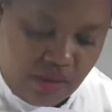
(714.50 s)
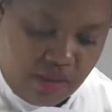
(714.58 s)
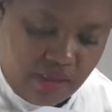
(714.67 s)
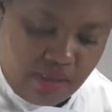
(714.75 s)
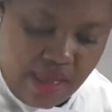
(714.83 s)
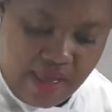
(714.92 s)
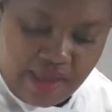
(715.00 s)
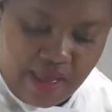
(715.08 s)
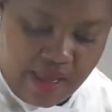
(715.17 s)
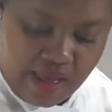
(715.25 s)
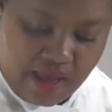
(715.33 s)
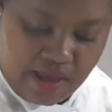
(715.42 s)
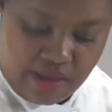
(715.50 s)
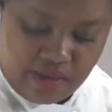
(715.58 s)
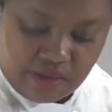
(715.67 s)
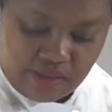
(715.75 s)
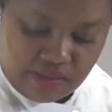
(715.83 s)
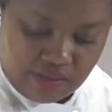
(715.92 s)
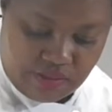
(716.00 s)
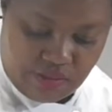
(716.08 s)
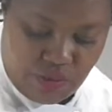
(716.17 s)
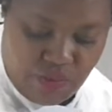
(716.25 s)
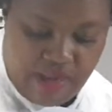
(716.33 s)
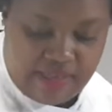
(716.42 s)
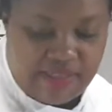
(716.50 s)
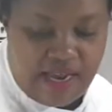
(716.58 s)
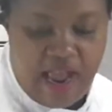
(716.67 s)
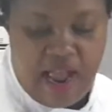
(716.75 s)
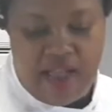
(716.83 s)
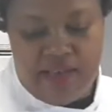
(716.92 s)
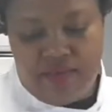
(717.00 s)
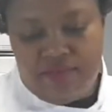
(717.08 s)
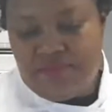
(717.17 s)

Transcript: There, guys, we are done.